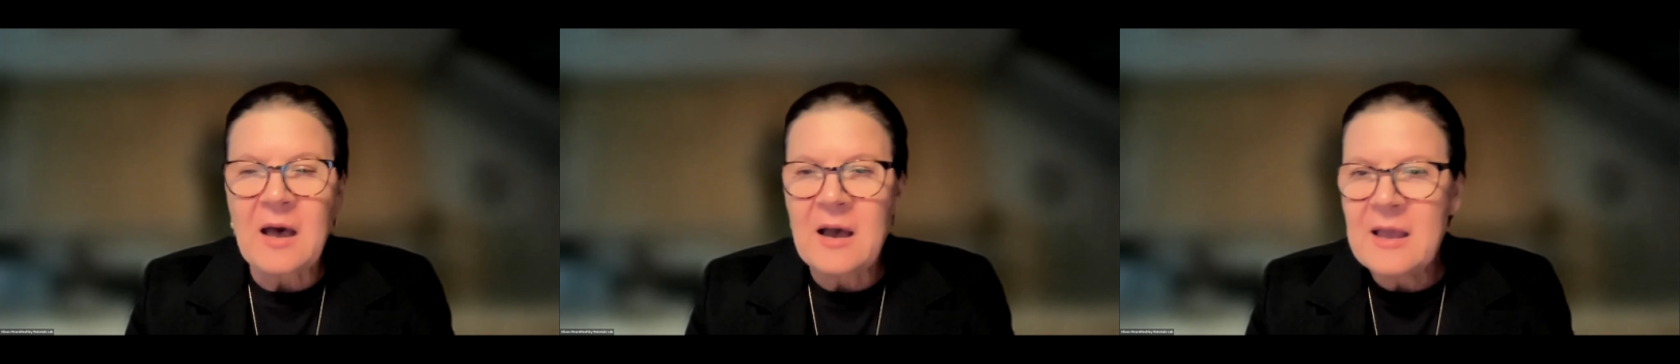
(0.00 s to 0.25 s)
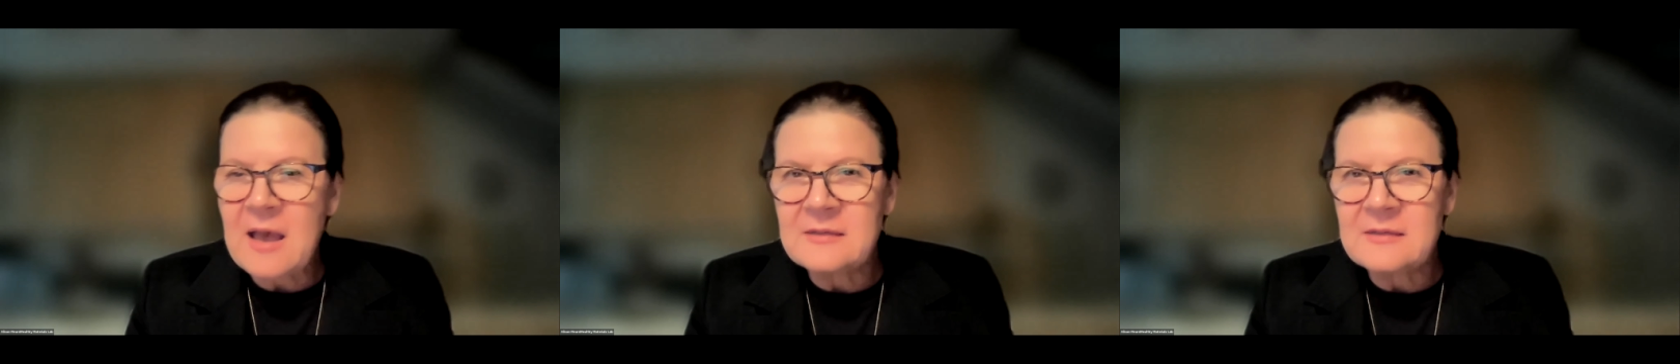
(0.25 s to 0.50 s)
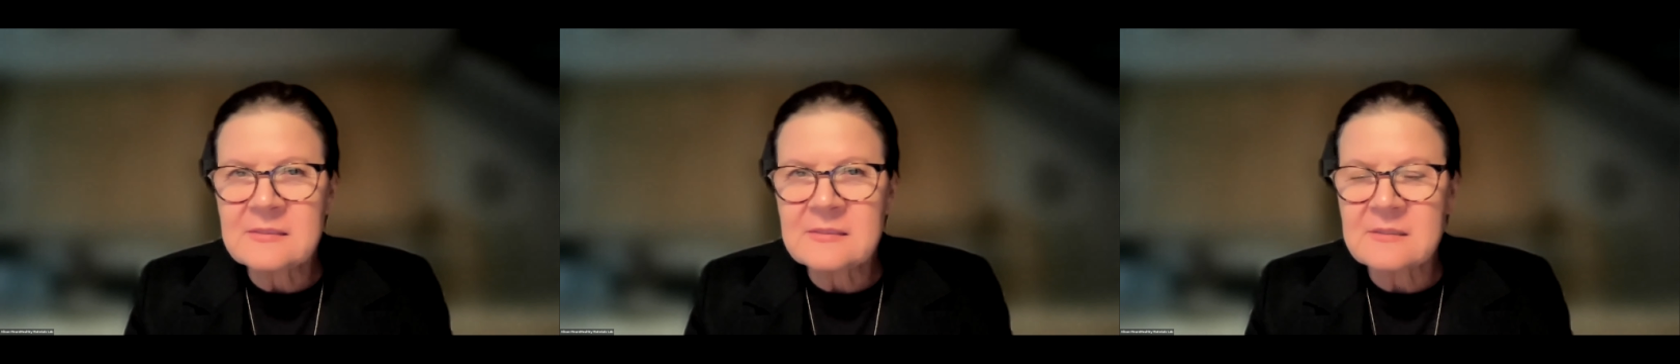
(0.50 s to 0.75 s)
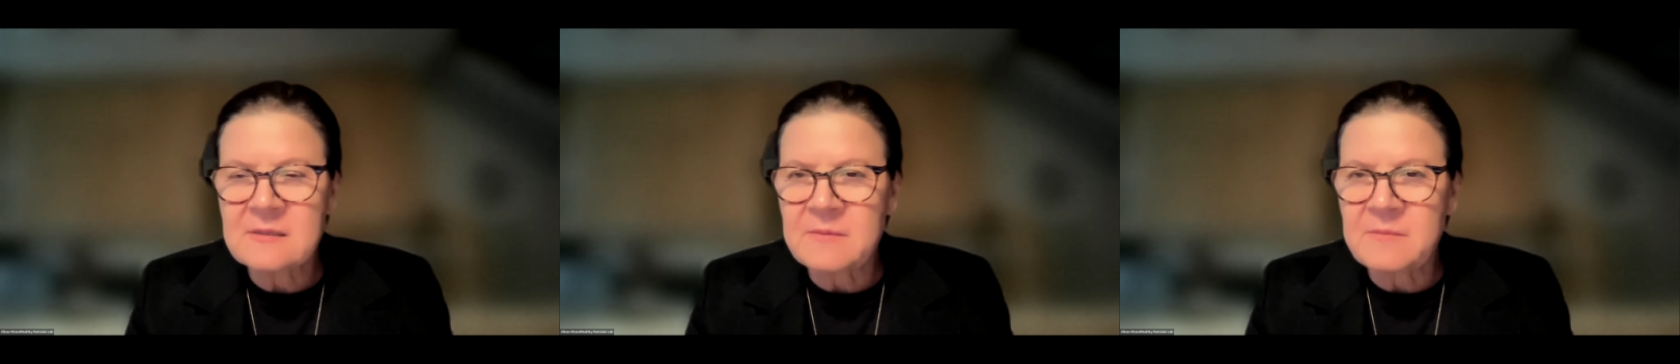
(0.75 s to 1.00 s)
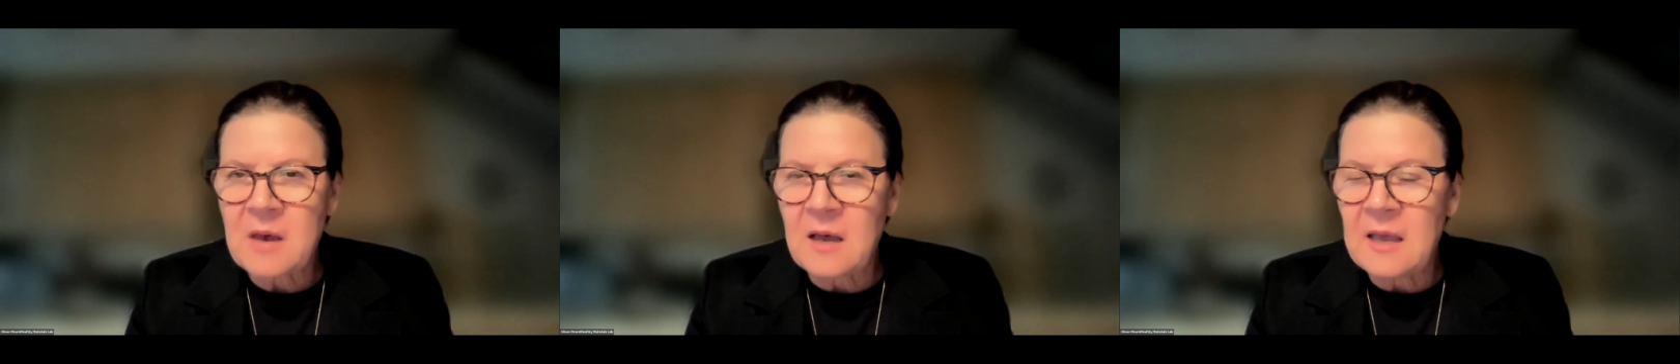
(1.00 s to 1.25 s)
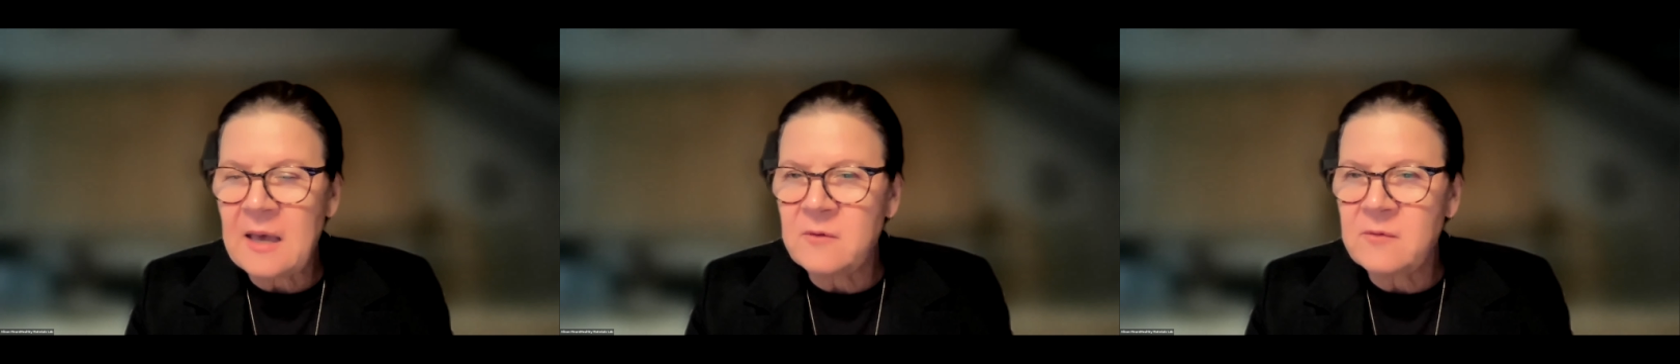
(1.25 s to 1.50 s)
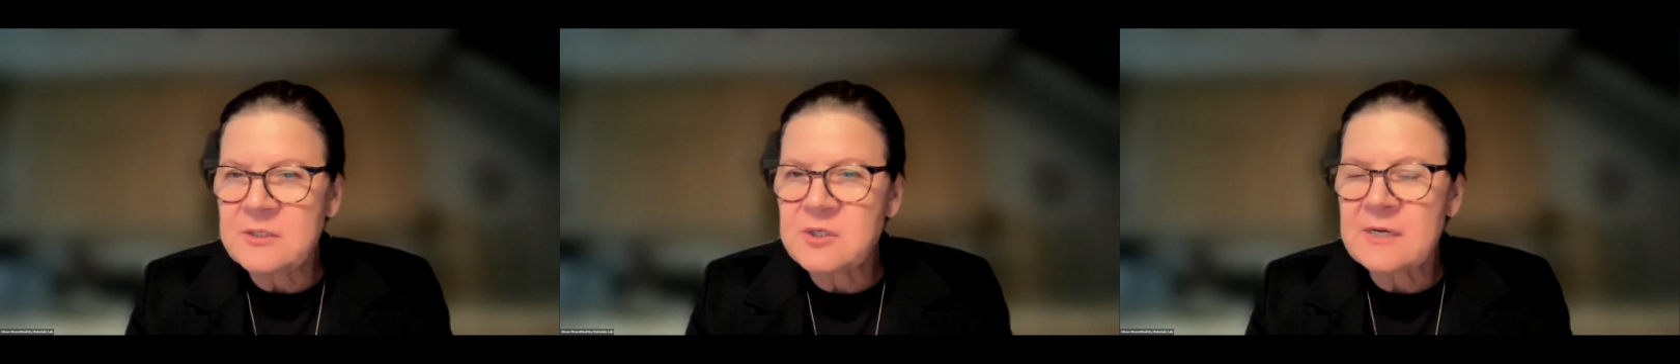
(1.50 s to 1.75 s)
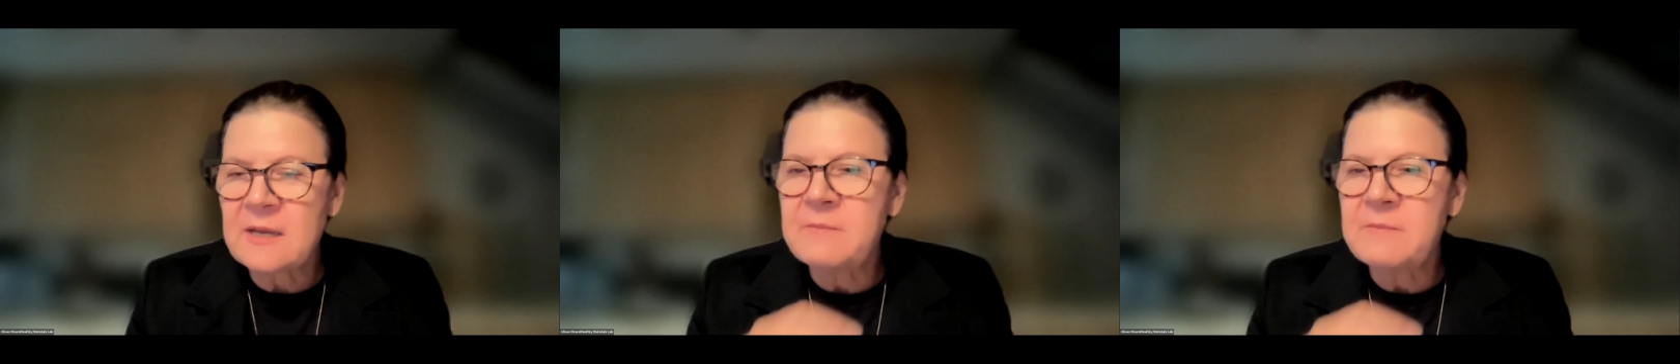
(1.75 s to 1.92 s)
had a question.